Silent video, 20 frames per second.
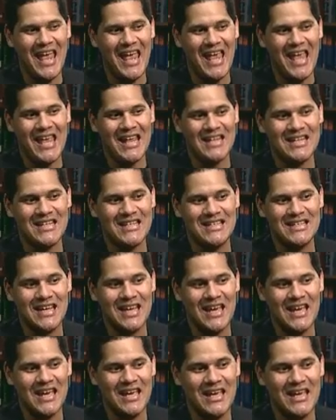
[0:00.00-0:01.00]
it
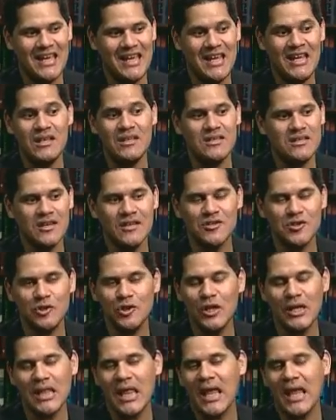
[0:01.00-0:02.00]
doesn't
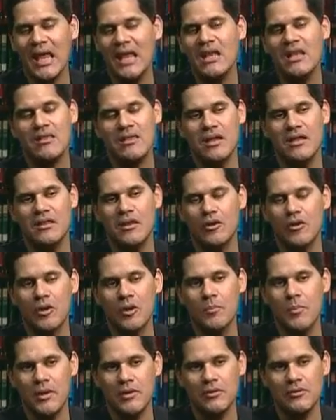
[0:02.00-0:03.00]
look like anything that our
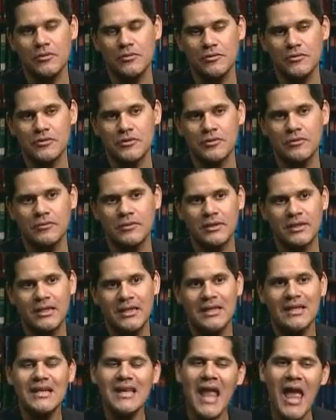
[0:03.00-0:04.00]
competitors do.
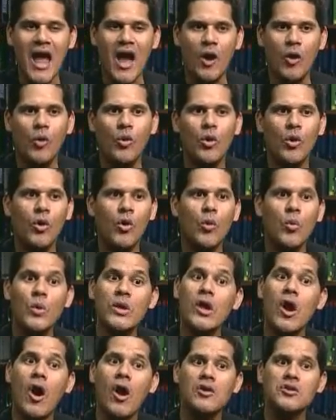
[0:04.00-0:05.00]
Now,
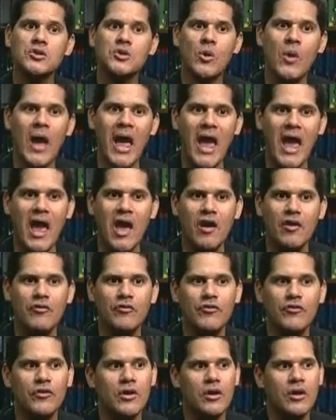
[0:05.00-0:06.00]
we also
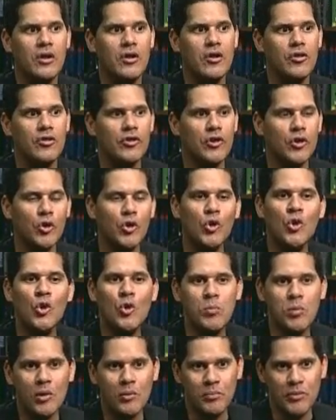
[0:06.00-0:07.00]
have the
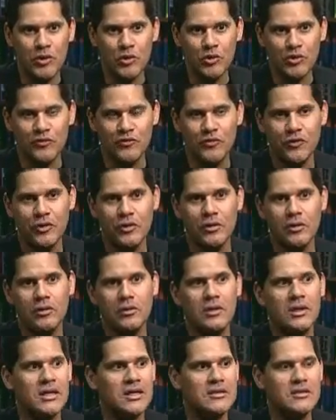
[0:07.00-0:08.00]
uber
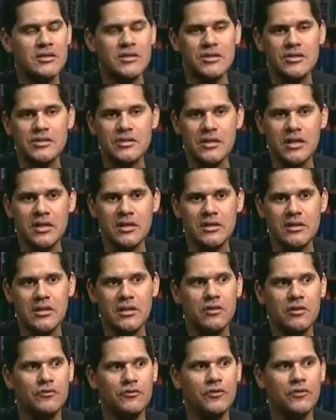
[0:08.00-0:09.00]
beautiful,
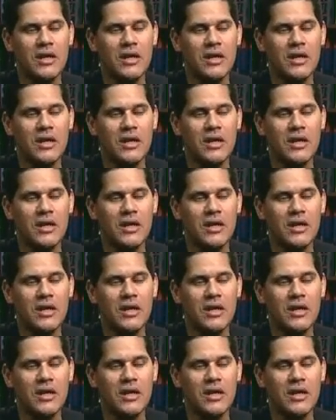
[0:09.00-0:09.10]
distinctive